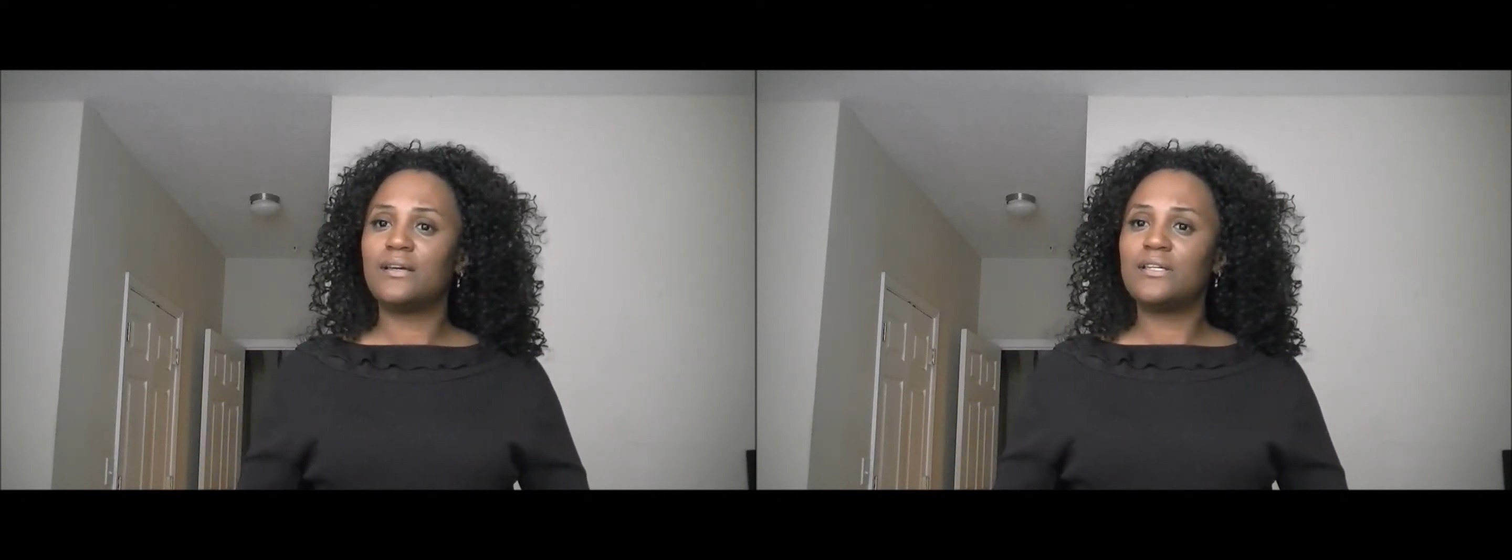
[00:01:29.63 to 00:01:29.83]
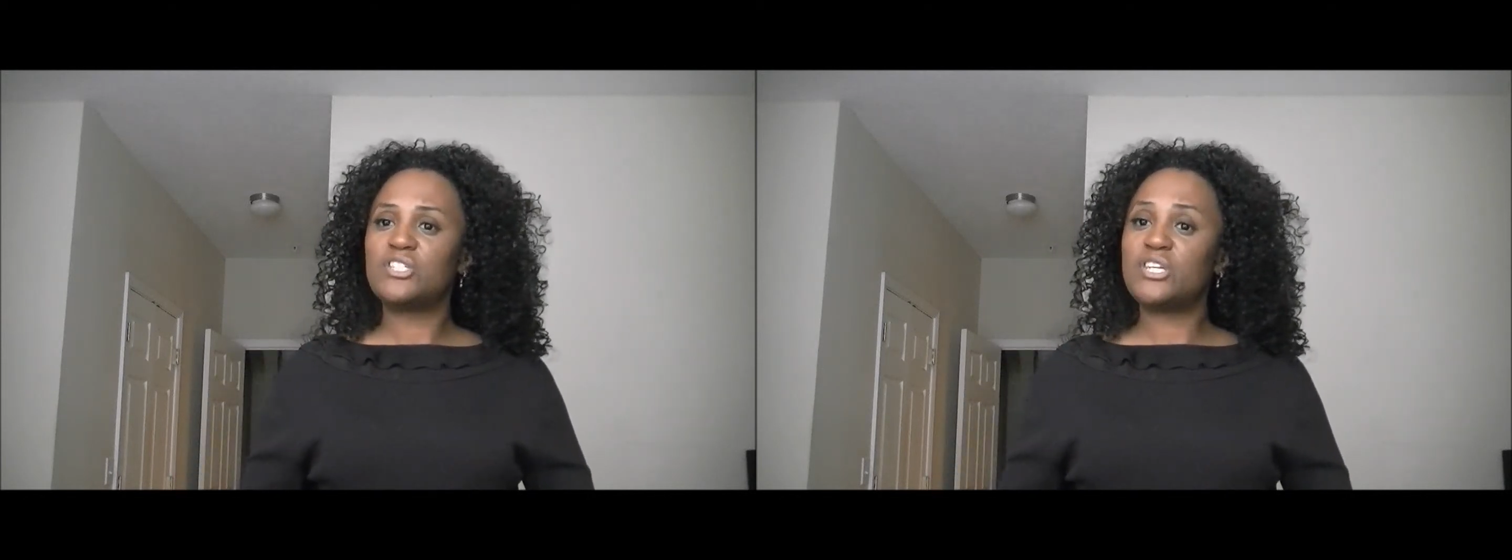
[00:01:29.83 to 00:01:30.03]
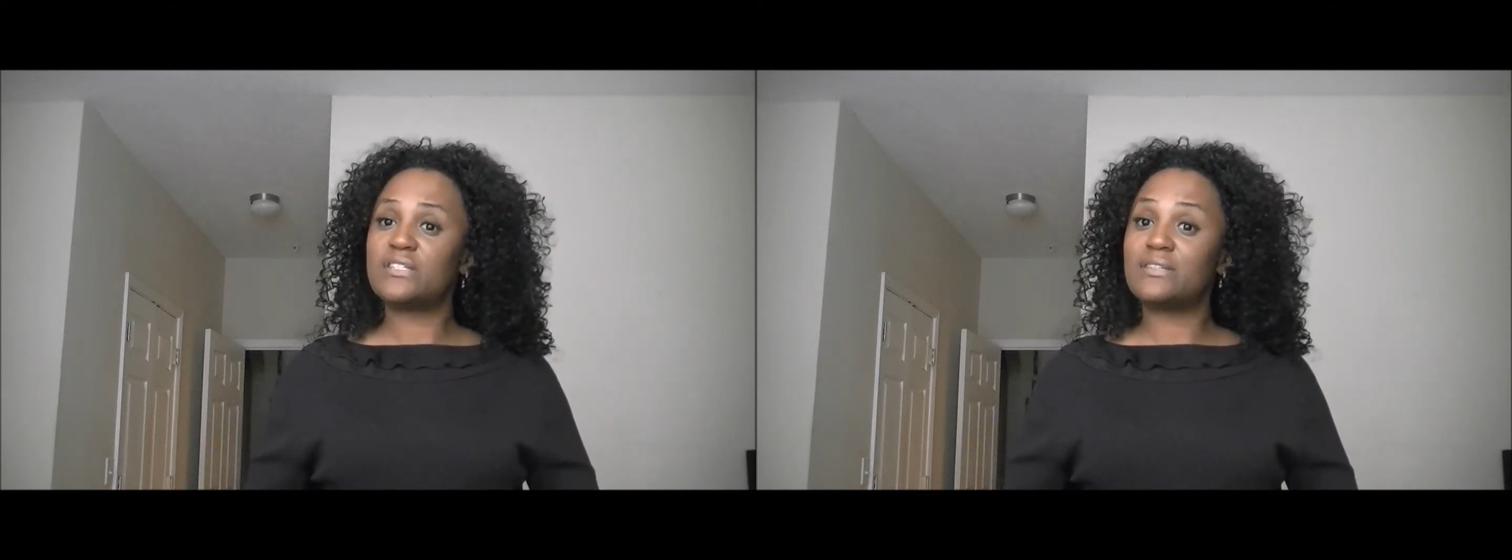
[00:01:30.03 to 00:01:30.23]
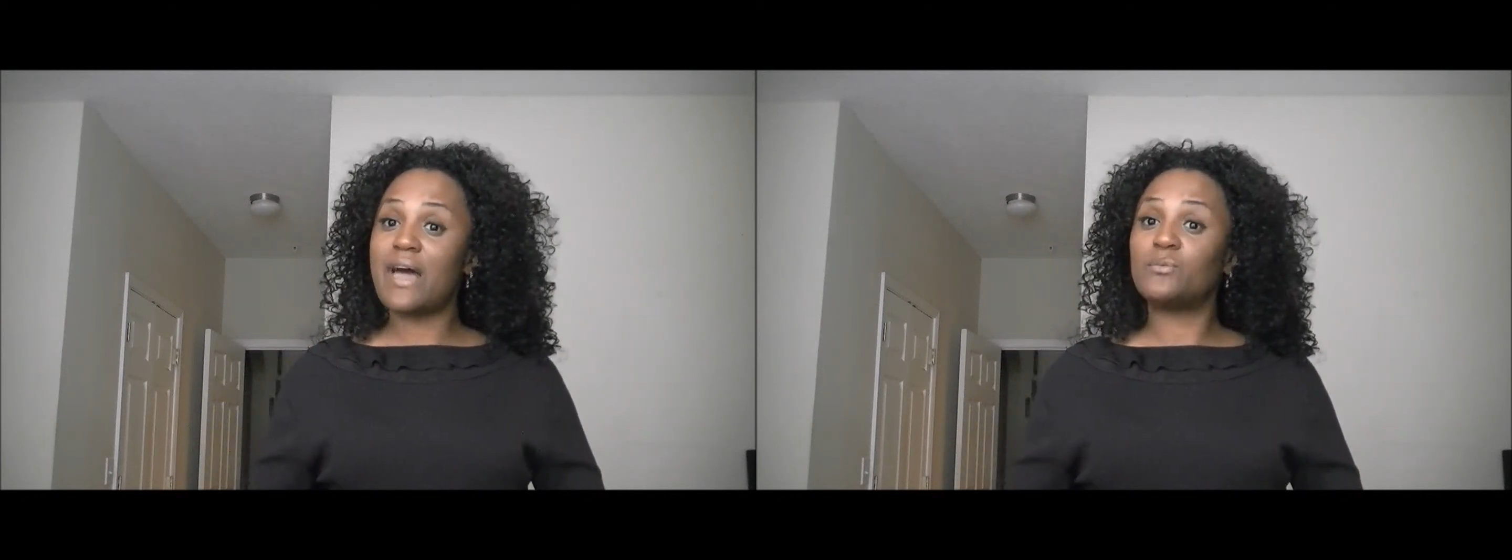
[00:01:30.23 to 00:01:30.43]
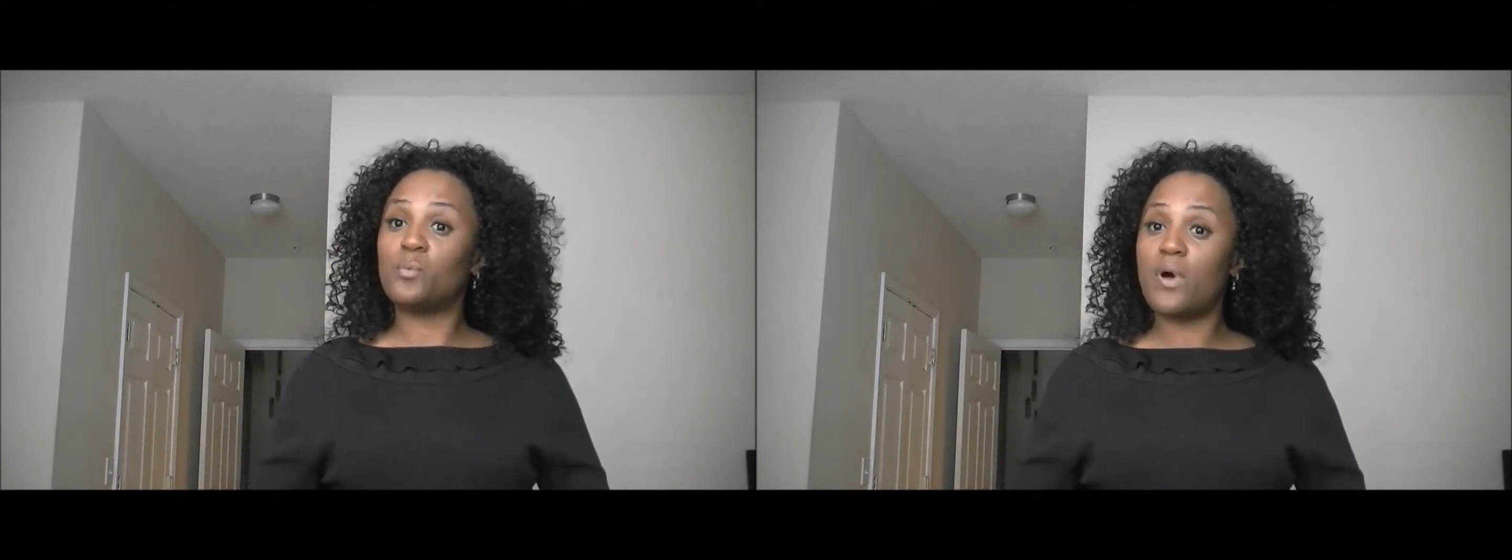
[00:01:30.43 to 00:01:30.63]
She is
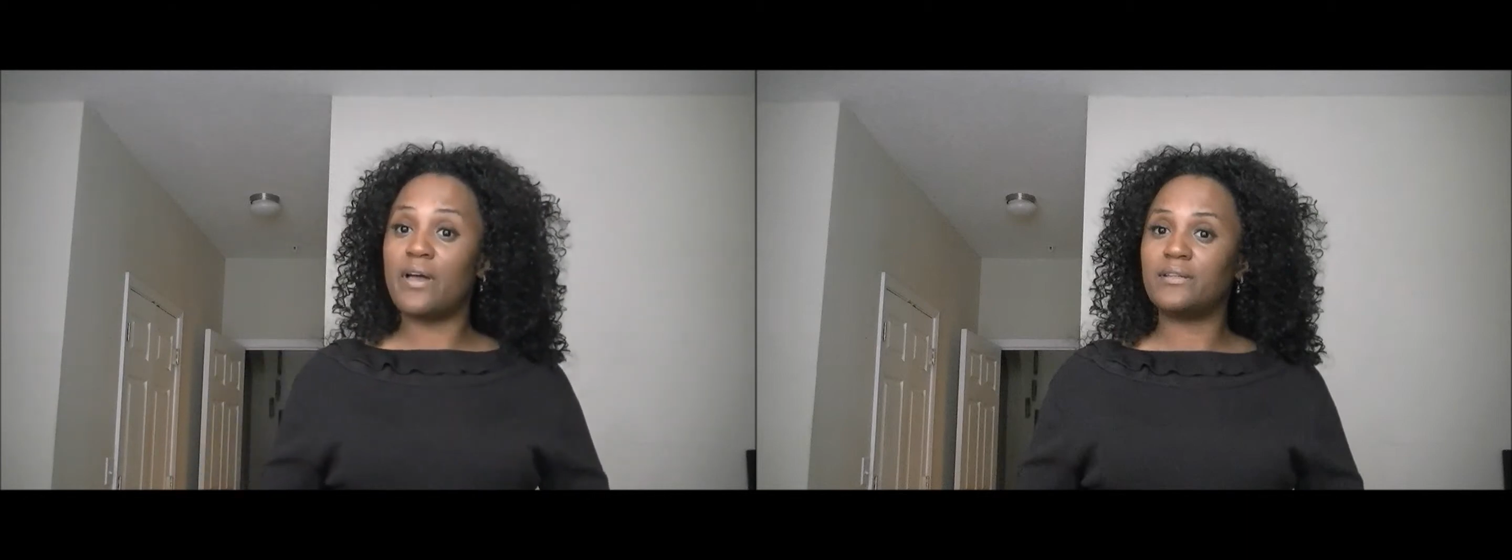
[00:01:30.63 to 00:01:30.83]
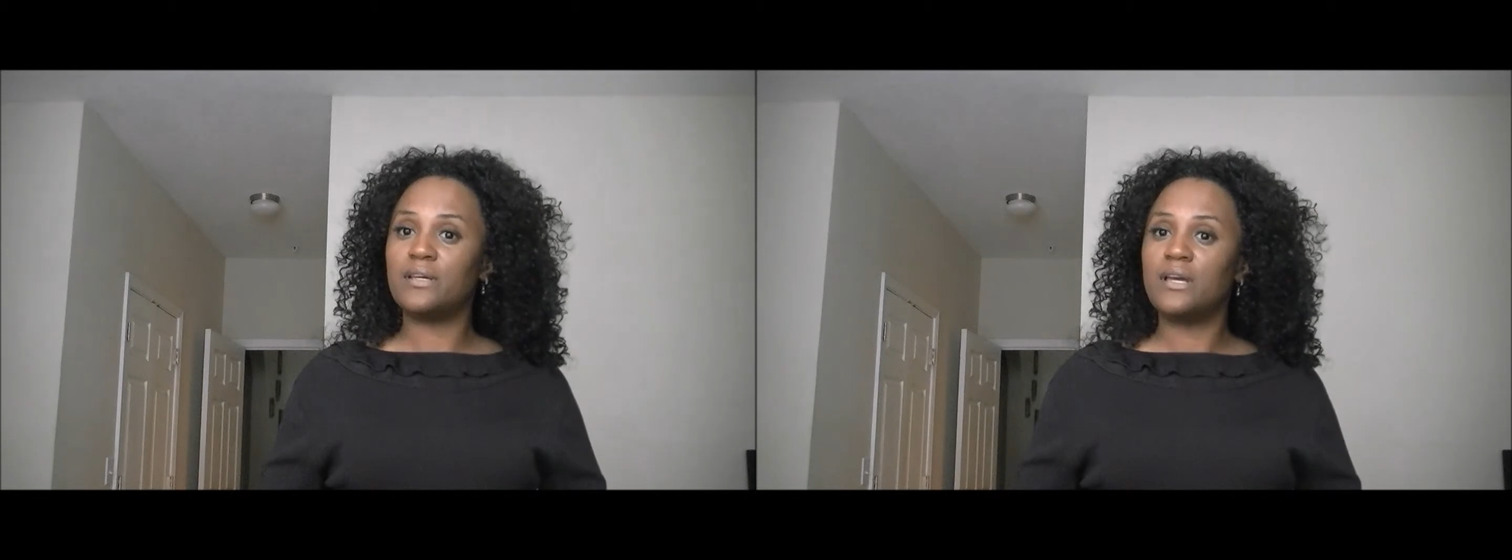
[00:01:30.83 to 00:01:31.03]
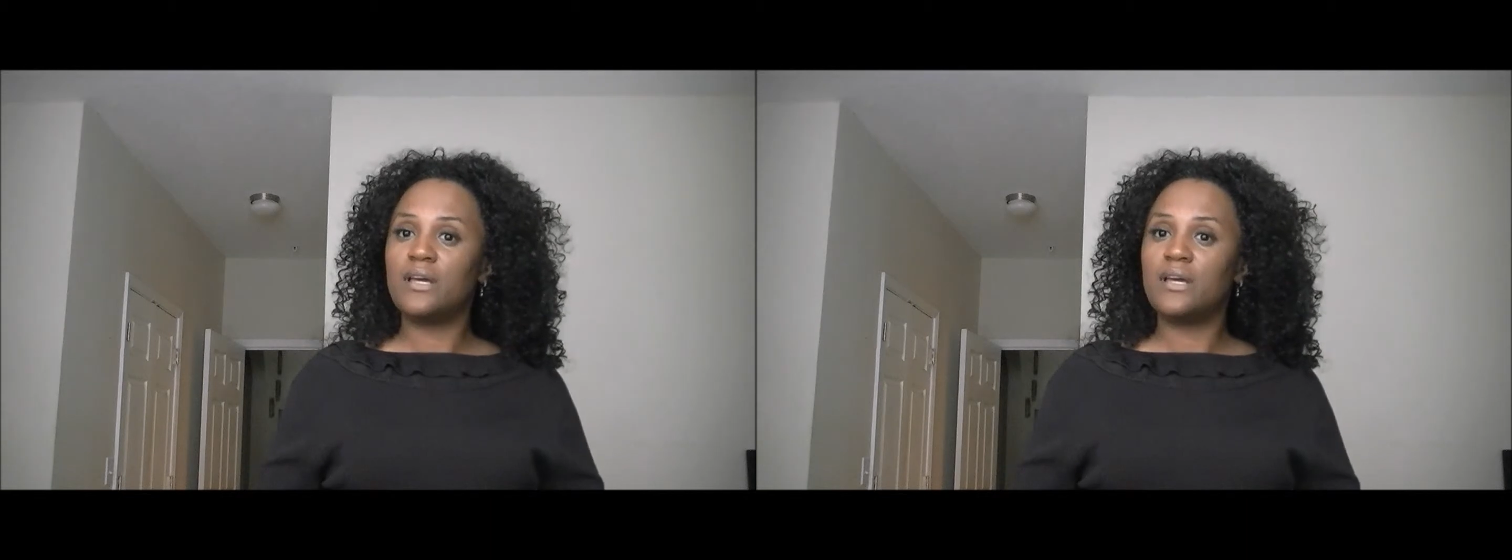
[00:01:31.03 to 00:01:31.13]
not one